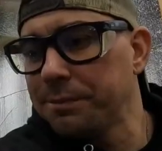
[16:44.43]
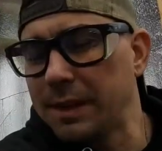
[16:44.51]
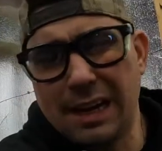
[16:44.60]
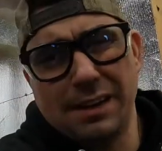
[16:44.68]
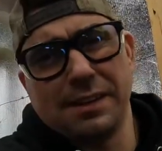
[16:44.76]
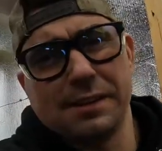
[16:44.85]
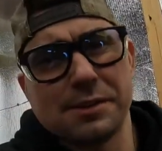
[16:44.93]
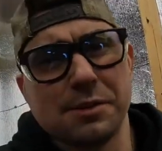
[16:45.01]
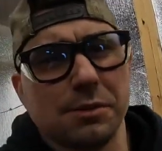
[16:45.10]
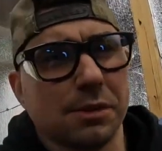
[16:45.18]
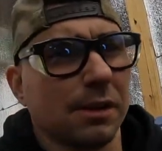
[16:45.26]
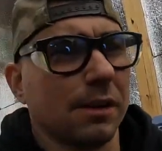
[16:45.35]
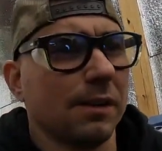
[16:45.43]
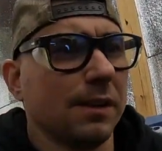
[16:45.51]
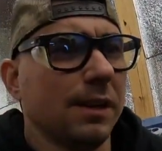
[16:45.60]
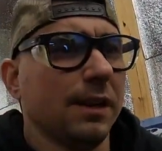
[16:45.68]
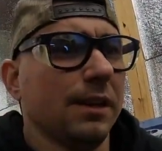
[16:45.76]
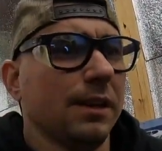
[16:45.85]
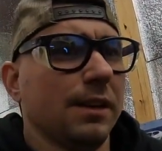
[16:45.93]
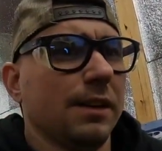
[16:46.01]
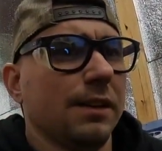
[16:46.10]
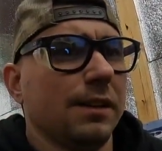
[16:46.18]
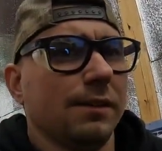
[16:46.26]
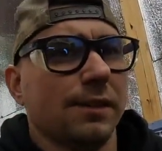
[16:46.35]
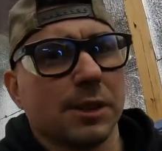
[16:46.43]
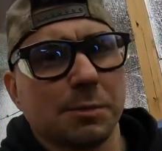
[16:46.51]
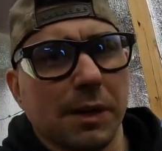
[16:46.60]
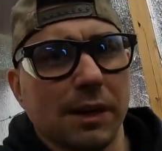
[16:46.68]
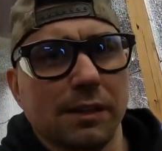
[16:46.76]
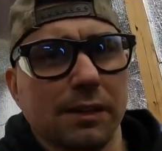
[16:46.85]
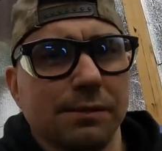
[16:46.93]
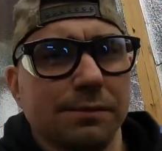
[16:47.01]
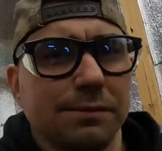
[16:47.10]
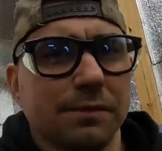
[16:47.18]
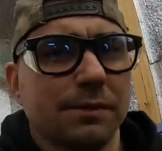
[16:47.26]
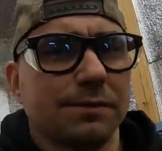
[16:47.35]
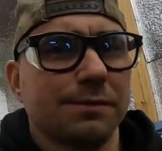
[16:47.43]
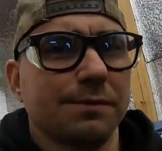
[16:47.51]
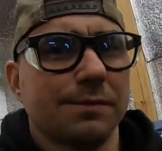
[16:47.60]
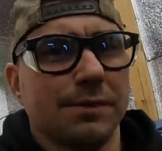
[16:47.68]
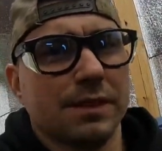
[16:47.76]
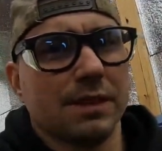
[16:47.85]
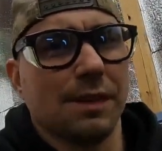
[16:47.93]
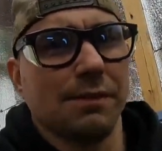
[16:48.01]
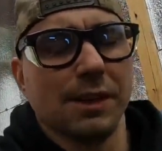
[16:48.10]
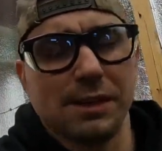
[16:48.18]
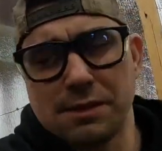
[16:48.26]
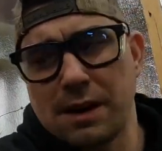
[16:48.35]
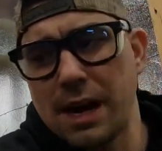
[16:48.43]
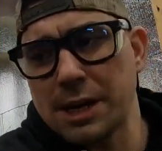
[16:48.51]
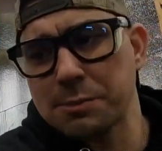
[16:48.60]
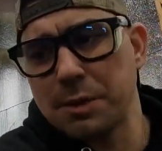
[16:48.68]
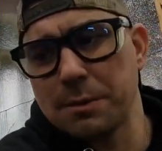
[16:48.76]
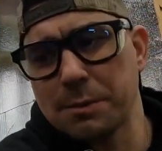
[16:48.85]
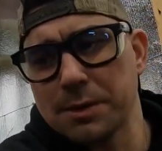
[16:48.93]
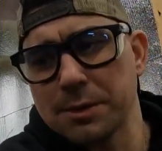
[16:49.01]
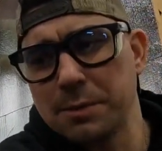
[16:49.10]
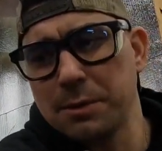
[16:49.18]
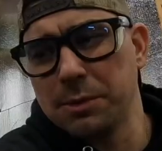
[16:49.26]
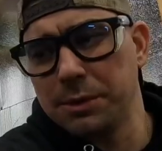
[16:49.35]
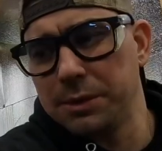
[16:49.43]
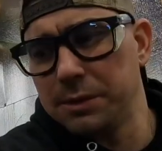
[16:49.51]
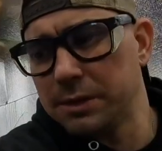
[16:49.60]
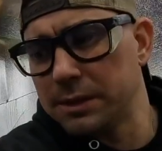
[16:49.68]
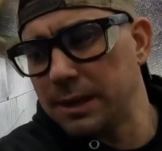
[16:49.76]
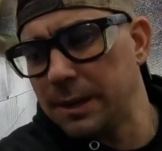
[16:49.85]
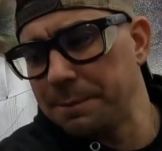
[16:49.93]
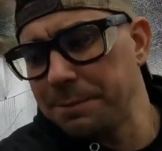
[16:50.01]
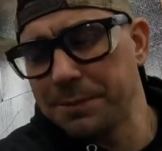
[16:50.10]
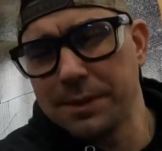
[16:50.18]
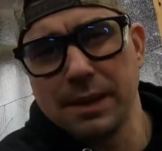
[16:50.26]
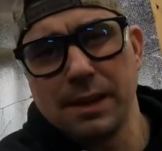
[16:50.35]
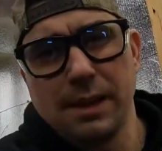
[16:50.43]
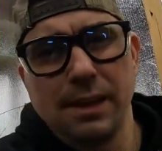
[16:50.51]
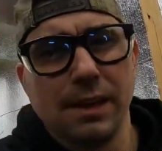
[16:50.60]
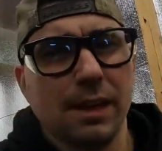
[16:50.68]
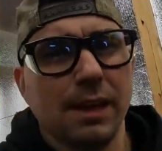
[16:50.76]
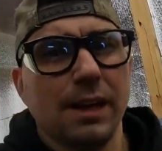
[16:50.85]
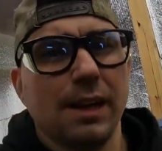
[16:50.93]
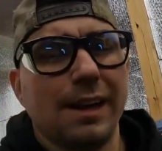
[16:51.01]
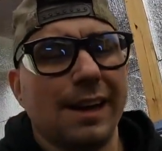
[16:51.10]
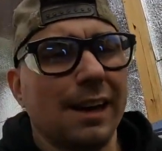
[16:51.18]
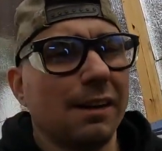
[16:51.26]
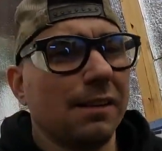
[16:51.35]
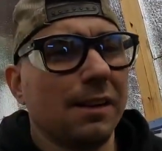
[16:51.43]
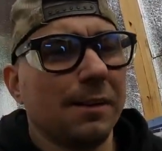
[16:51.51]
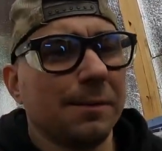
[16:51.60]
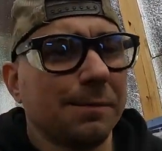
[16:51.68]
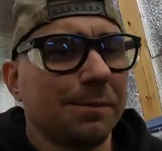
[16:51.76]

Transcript: I think it's a cool car, despite the 70s crash bumpers, but we'll deal with that. I don't know.